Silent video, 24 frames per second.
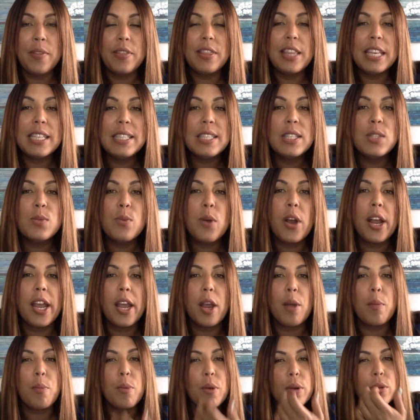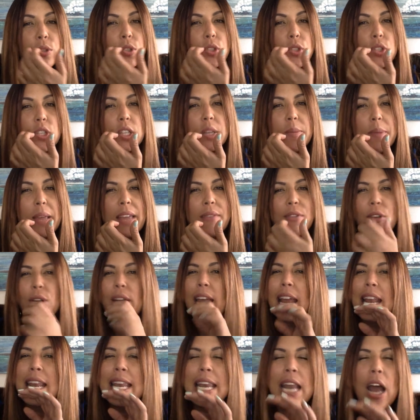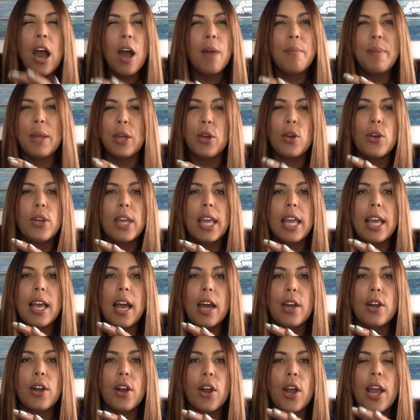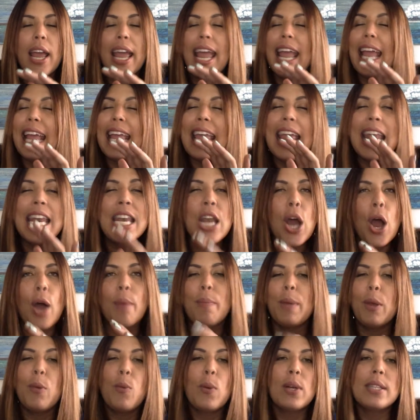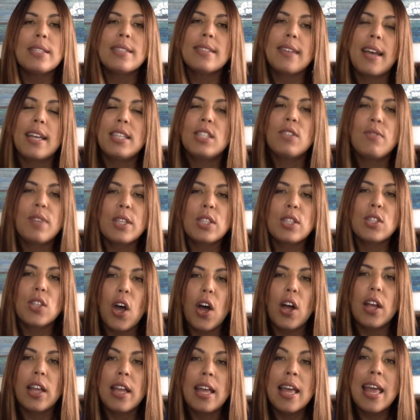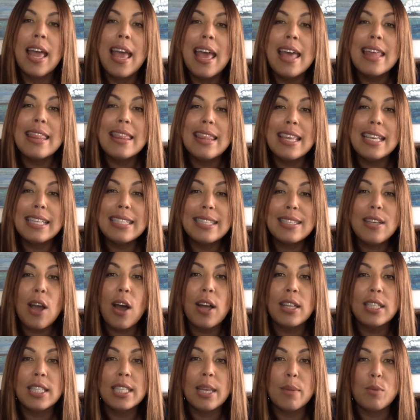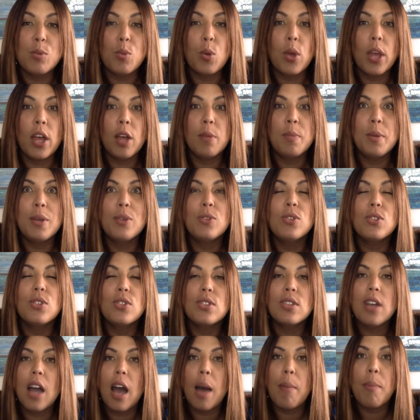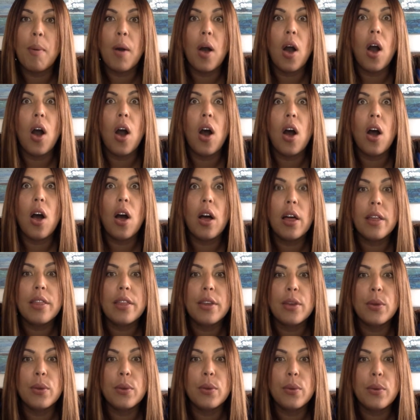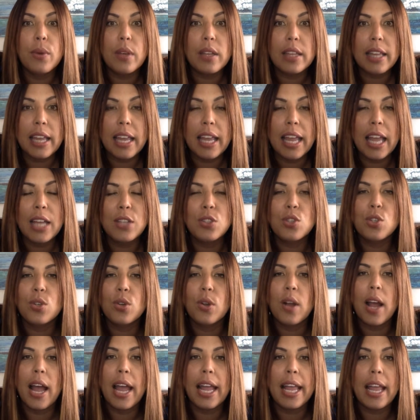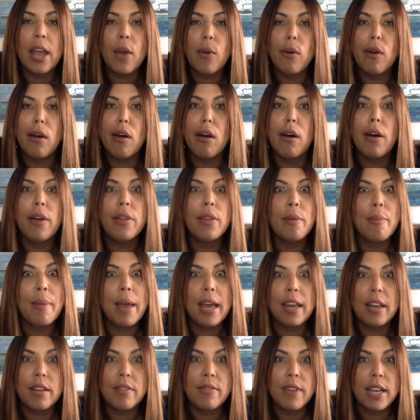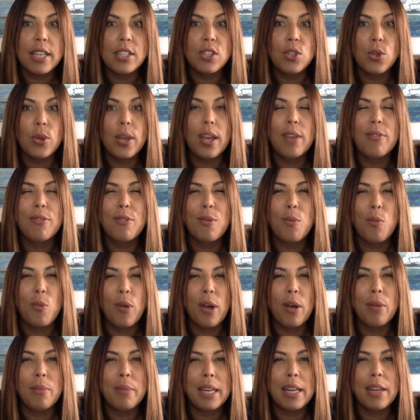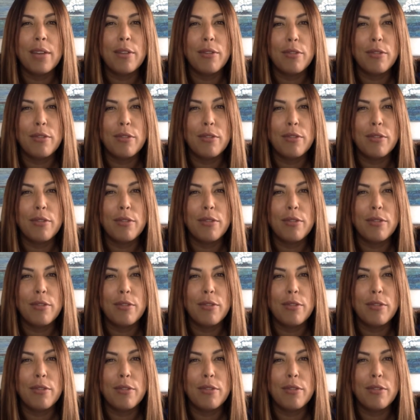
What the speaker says: This is why our approach to the behavior cannot be cookie cutter. It cannot be one size fits all. This concept will help you stop all the Googling and trying out all the bad advice you get from well-meaning